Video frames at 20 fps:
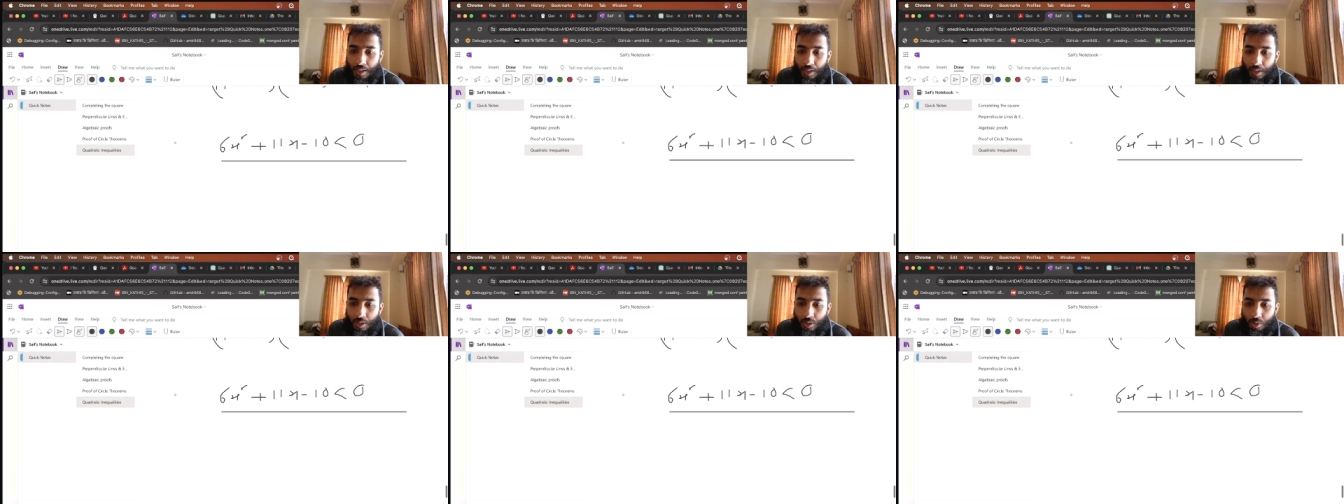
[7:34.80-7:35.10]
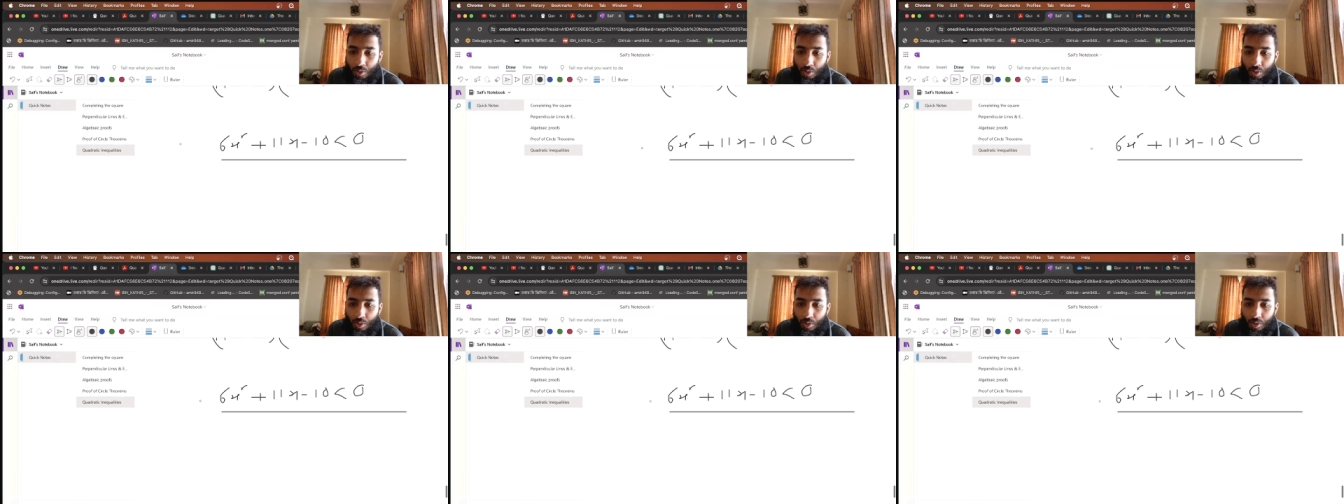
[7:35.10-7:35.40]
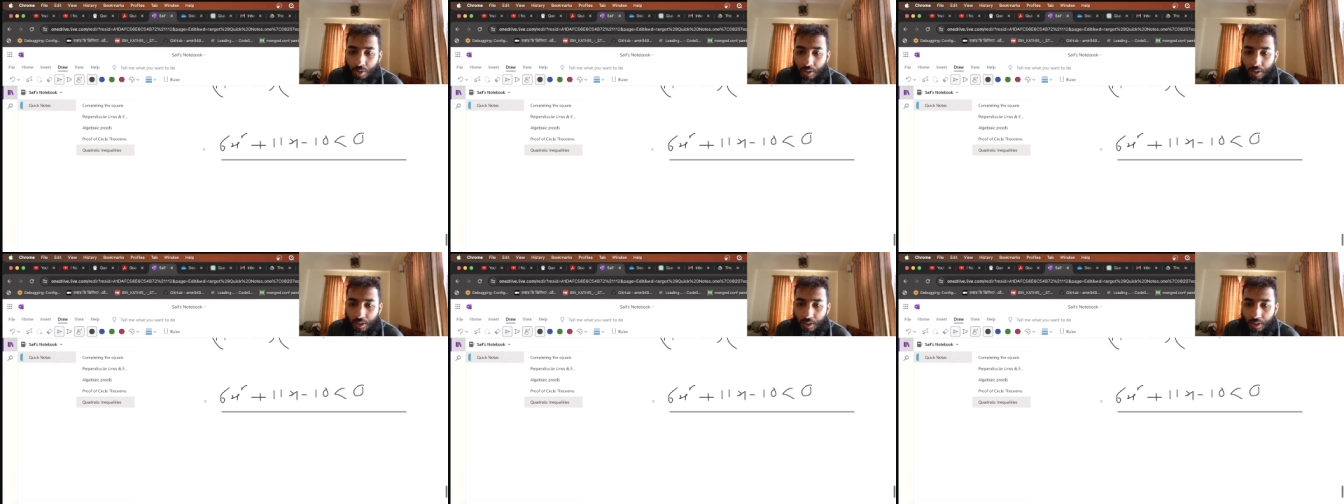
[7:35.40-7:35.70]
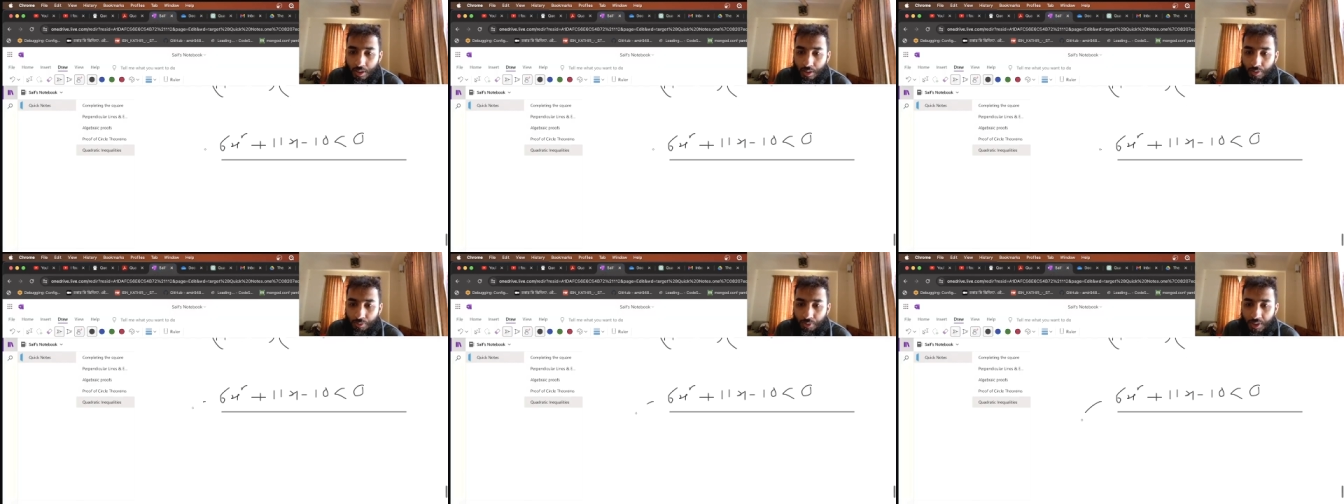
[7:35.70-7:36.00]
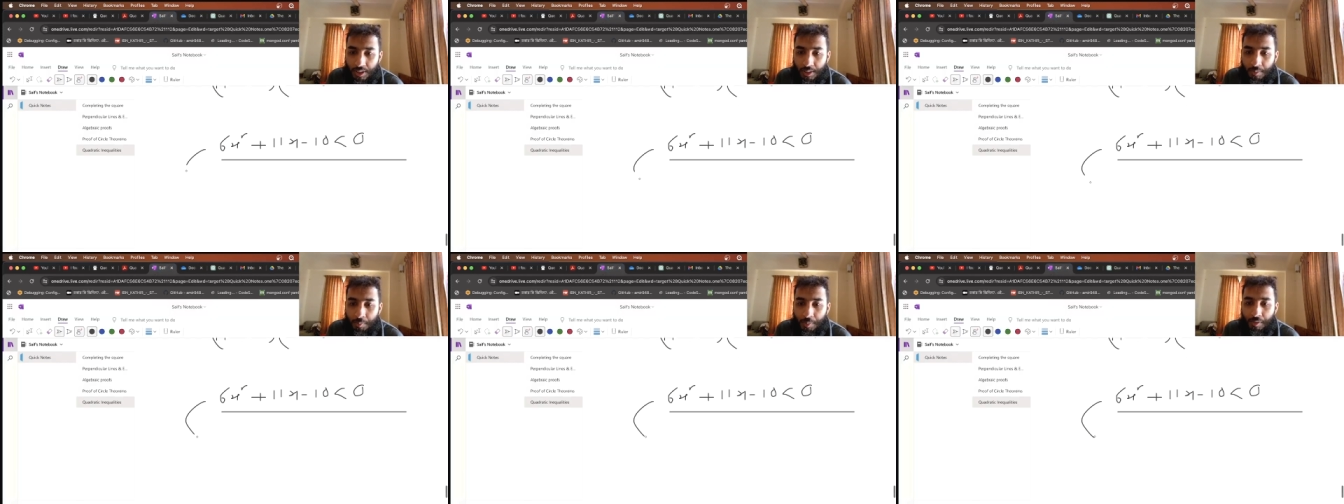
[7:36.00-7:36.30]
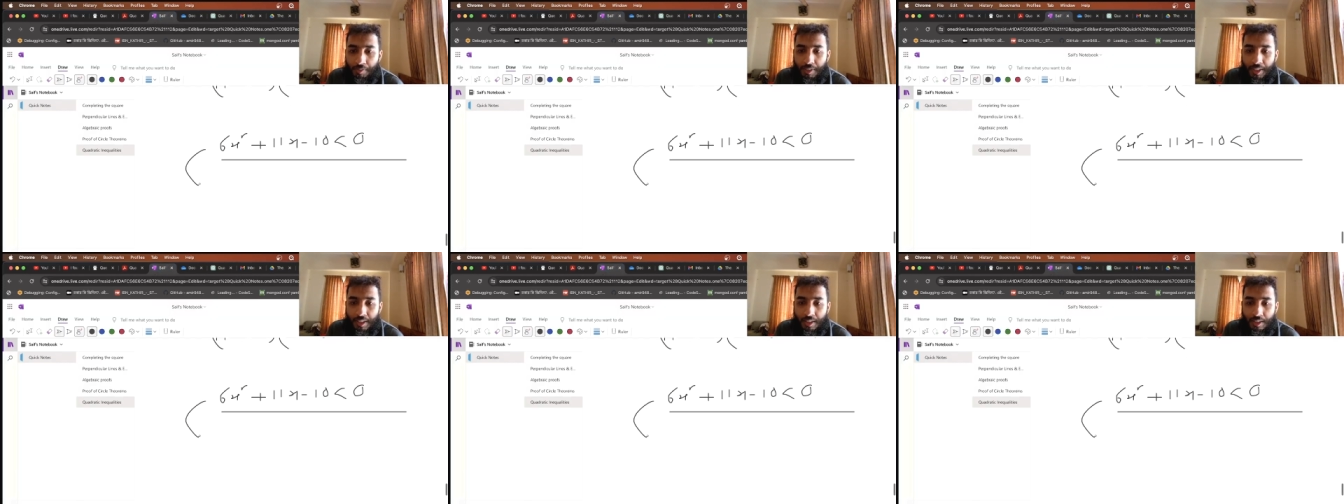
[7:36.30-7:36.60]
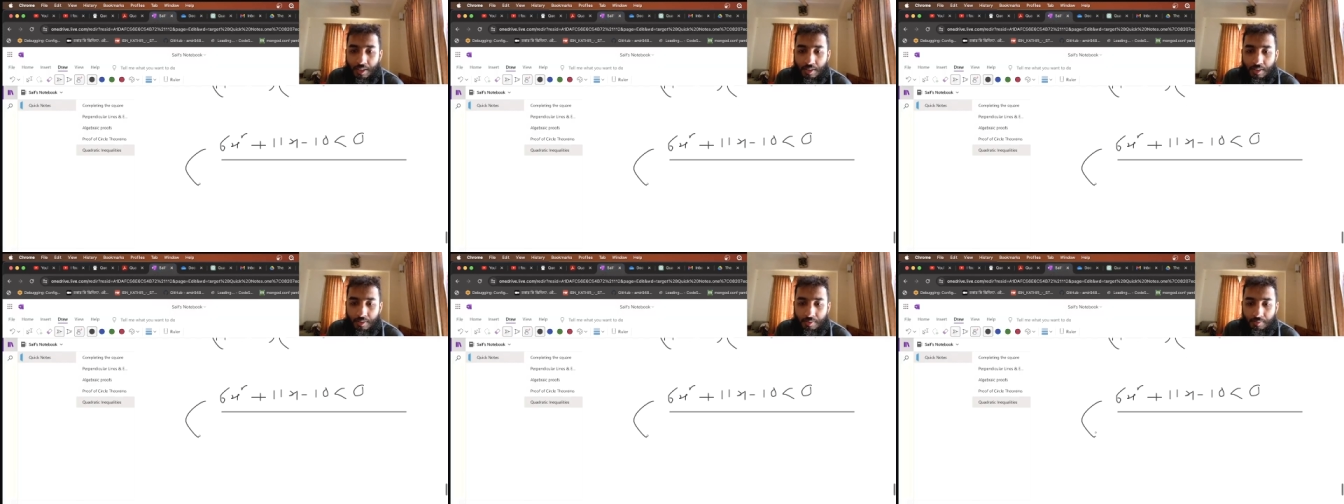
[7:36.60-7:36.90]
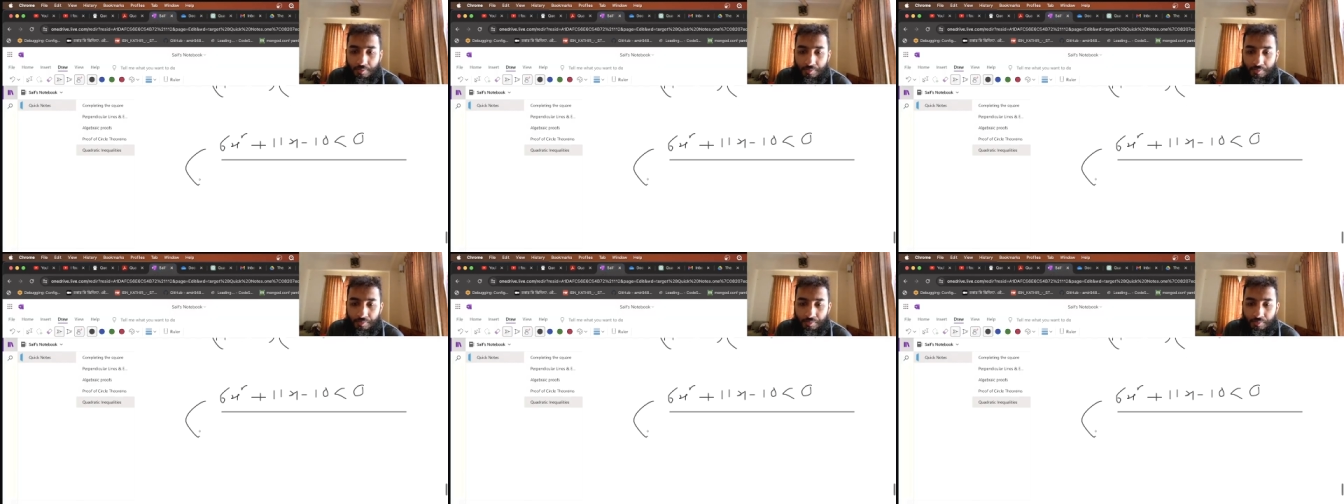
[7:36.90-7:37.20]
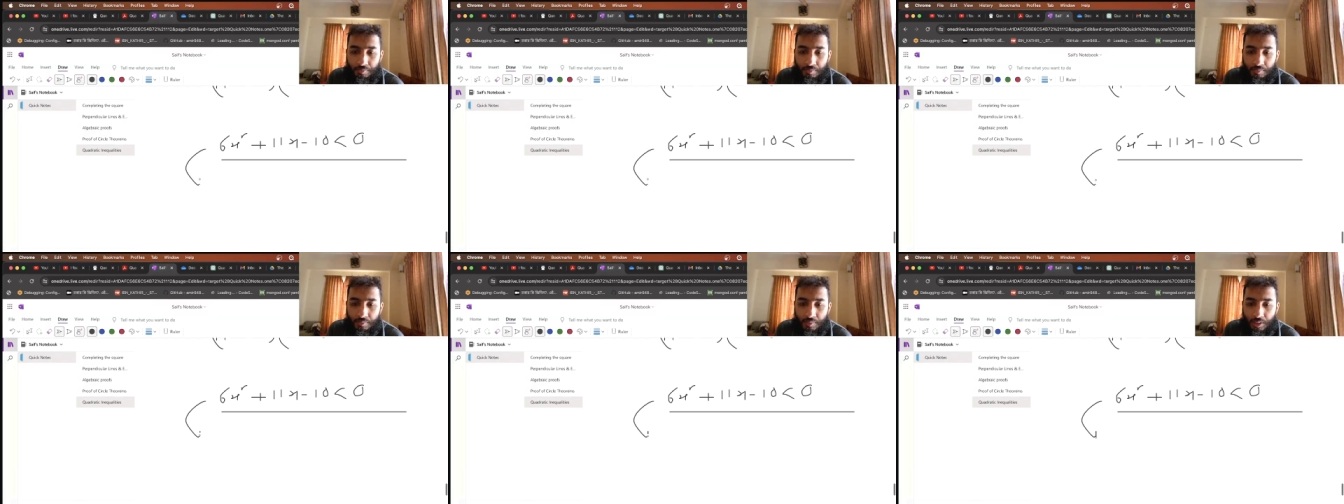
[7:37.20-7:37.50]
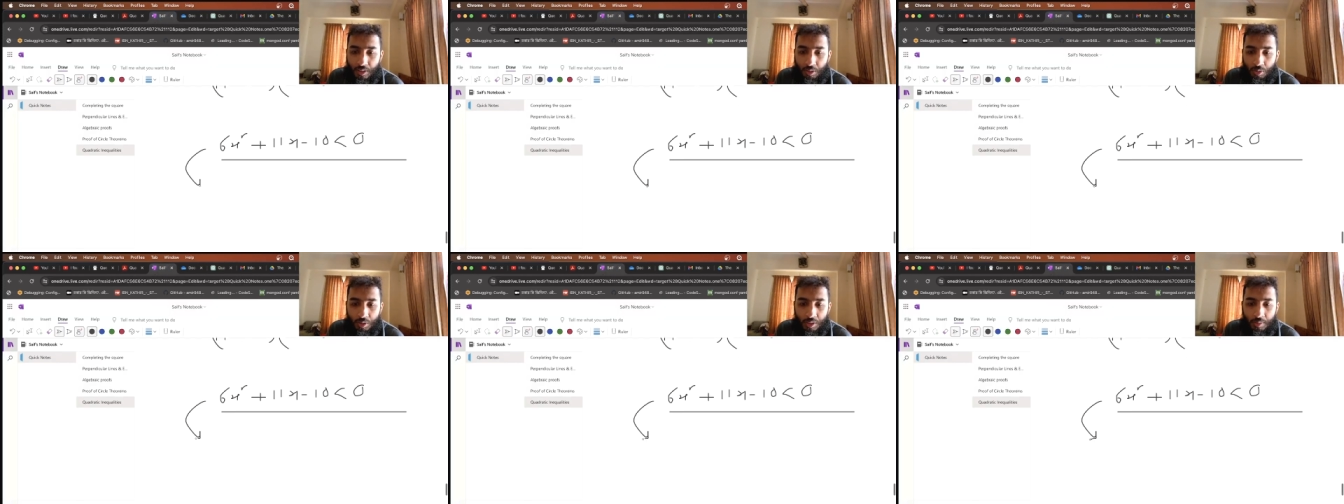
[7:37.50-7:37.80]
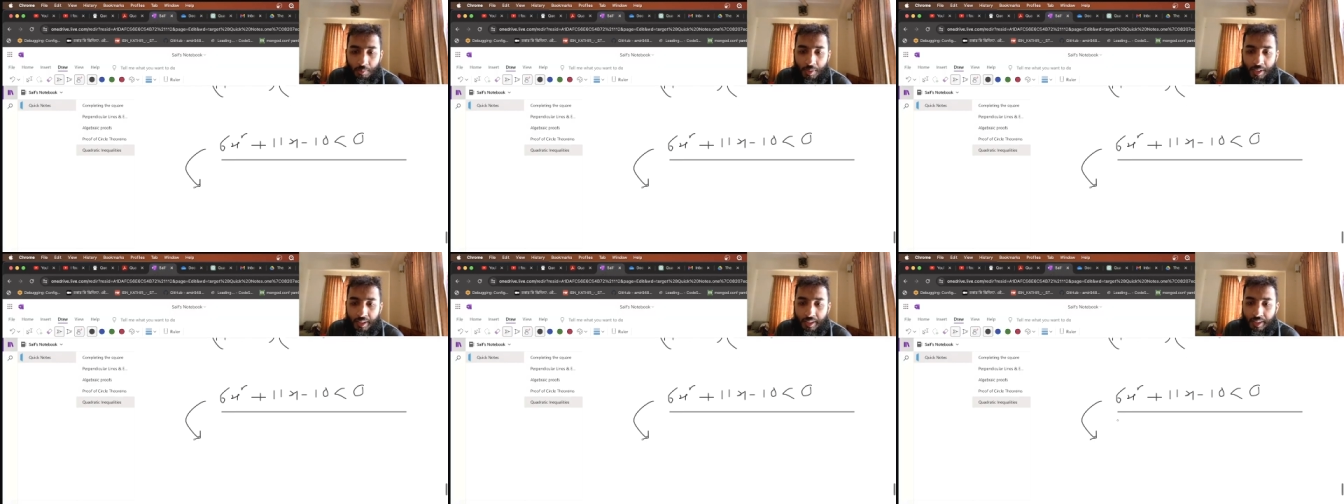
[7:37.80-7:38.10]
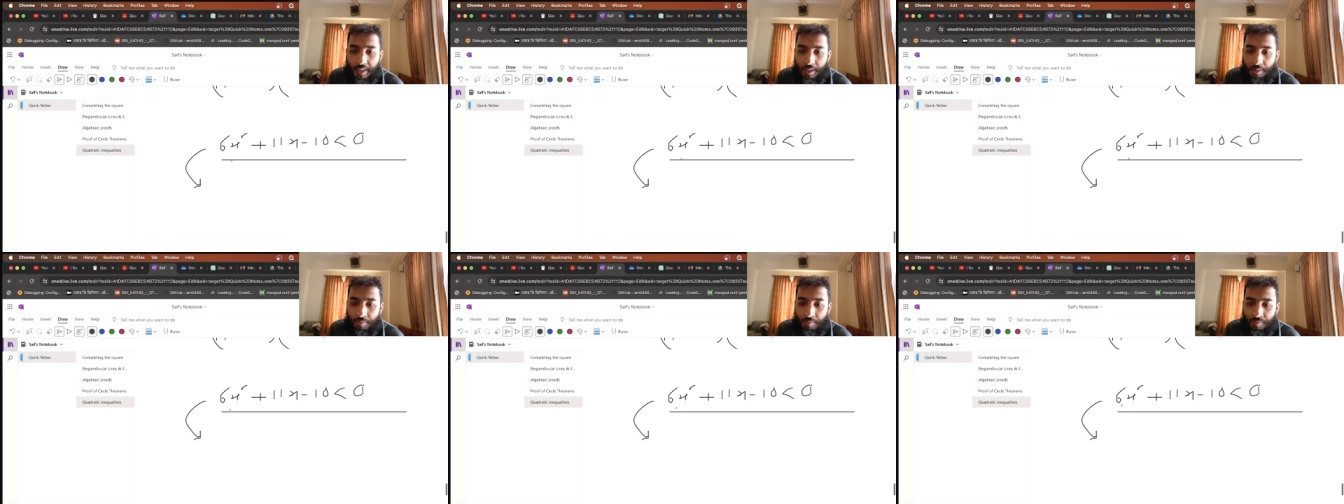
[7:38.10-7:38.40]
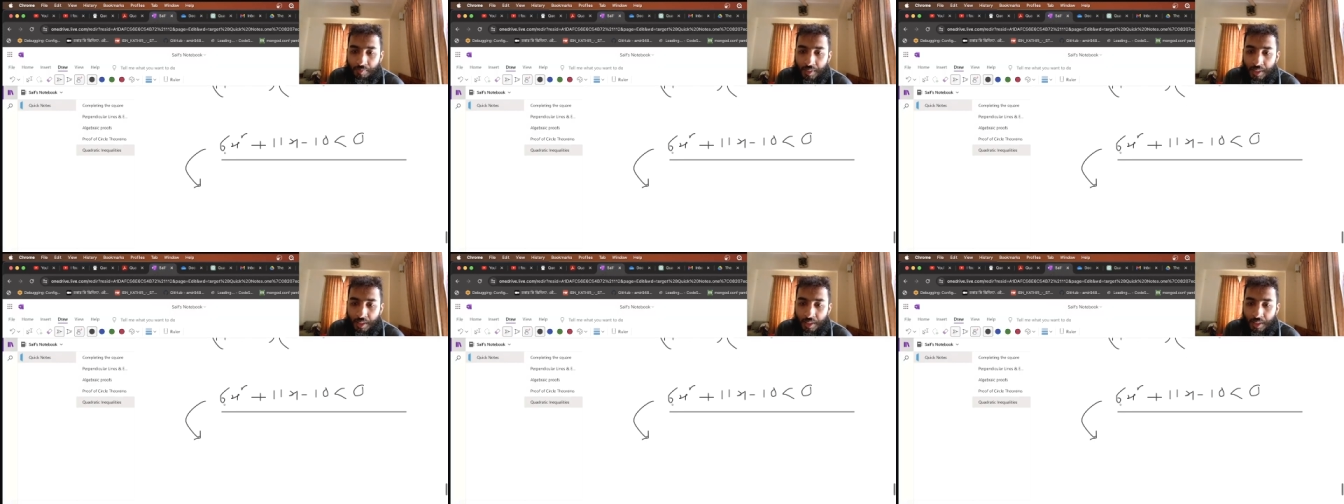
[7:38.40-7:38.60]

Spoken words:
So if we simplify this using middle term,